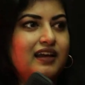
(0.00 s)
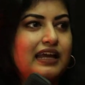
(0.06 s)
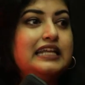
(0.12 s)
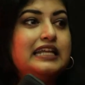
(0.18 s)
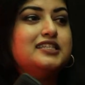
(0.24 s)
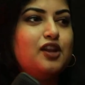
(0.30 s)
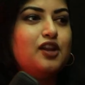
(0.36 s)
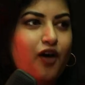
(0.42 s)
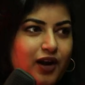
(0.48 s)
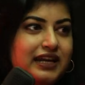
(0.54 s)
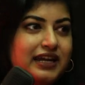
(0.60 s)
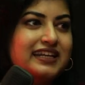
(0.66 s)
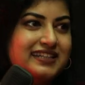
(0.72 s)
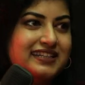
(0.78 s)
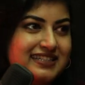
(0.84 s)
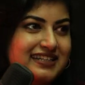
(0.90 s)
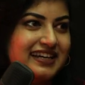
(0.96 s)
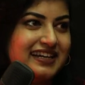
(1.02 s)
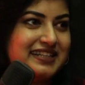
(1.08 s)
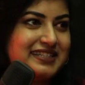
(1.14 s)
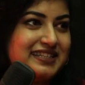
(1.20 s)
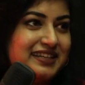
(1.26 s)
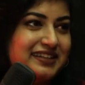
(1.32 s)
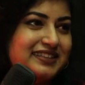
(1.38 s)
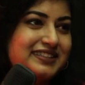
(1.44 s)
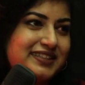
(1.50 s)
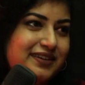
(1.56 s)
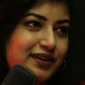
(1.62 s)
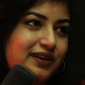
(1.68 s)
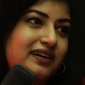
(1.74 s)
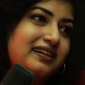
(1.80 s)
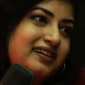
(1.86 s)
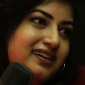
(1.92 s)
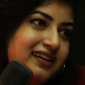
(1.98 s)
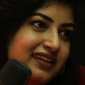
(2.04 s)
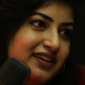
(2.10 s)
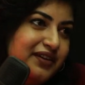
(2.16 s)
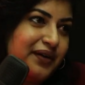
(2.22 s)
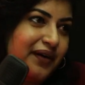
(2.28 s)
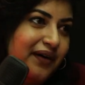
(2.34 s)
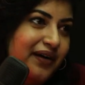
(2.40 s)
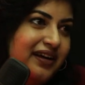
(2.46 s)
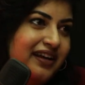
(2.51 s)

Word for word: It's long distance, so you know.